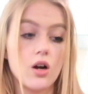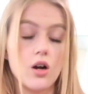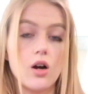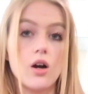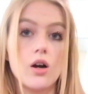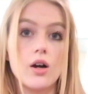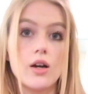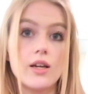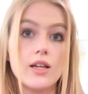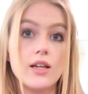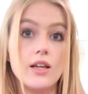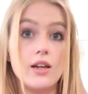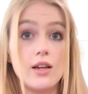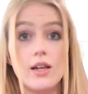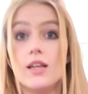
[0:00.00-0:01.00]

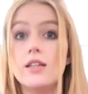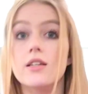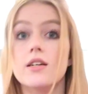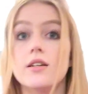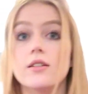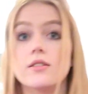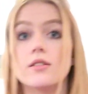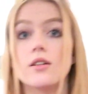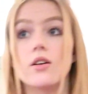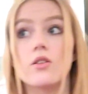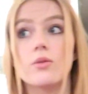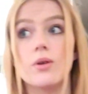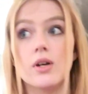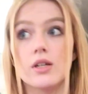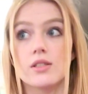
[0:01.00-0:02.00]
I need it,
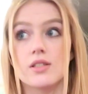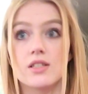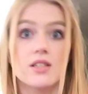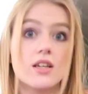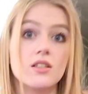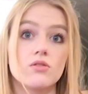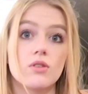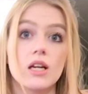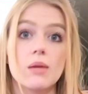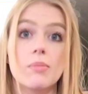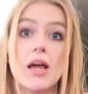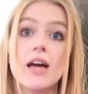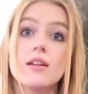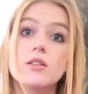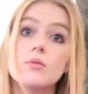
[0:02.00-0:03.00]
otherwise it tastes really
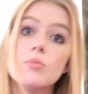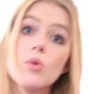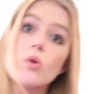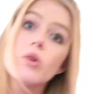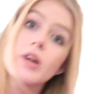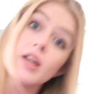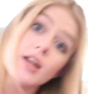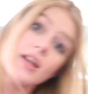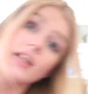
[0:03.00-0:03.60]
bland and boring. I